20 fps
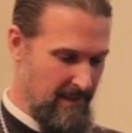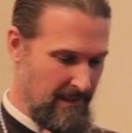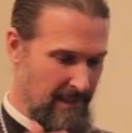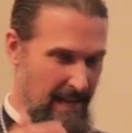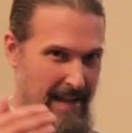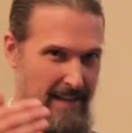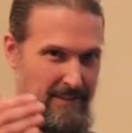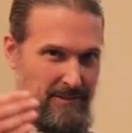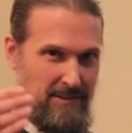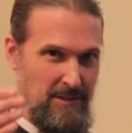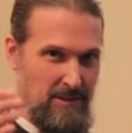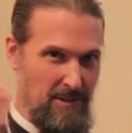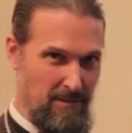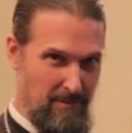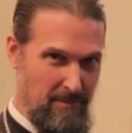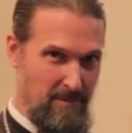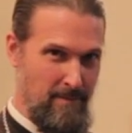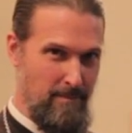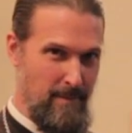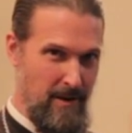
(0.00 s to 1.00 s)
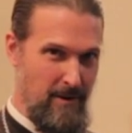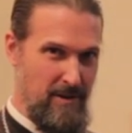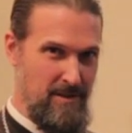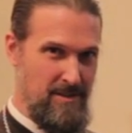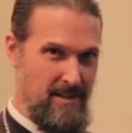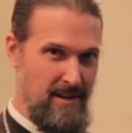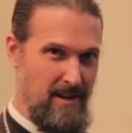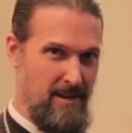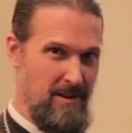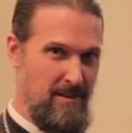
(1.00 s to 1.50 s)
the last
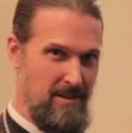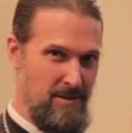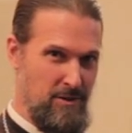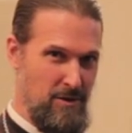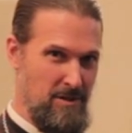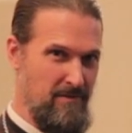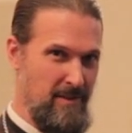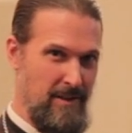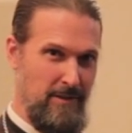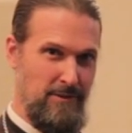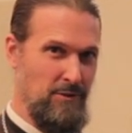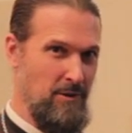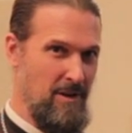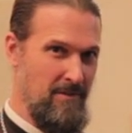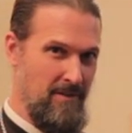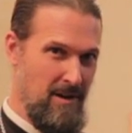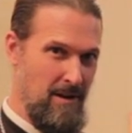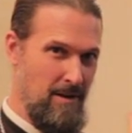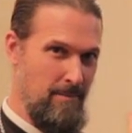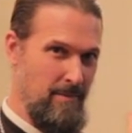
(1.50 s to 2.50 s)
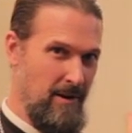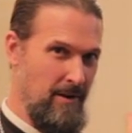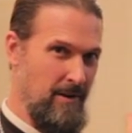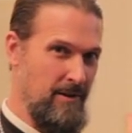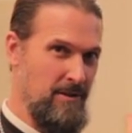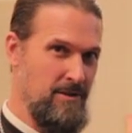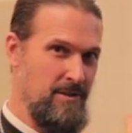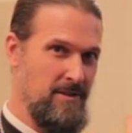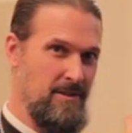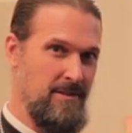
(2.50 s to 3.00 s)
marriage there, the church fathers don't even call
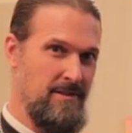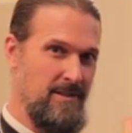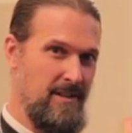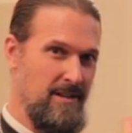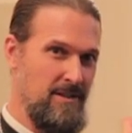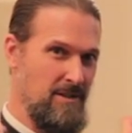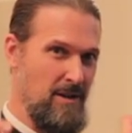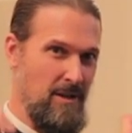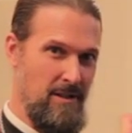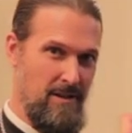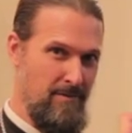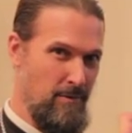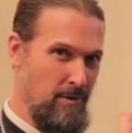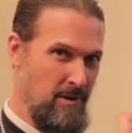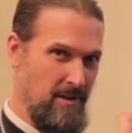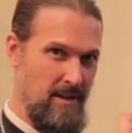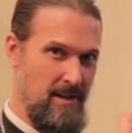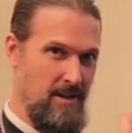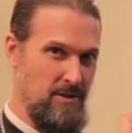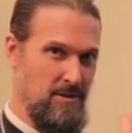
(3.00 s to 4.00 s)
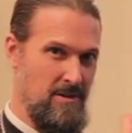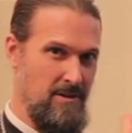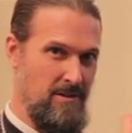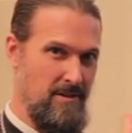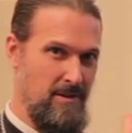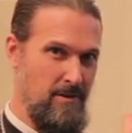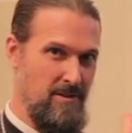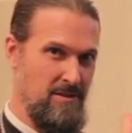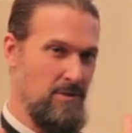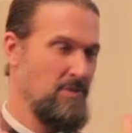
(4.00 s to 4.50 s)
marriage. They just call it fornication.
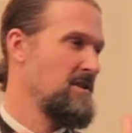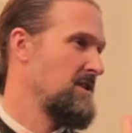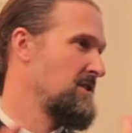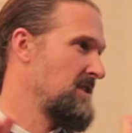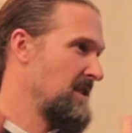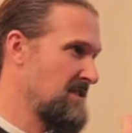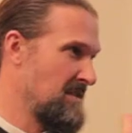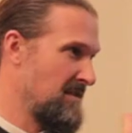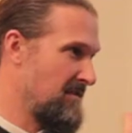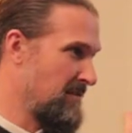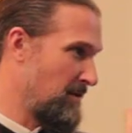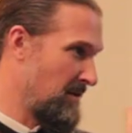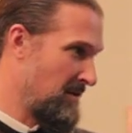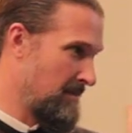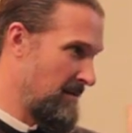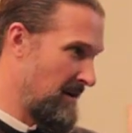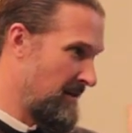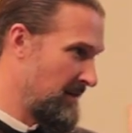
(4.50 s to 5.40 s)
There is no such thing as a fourth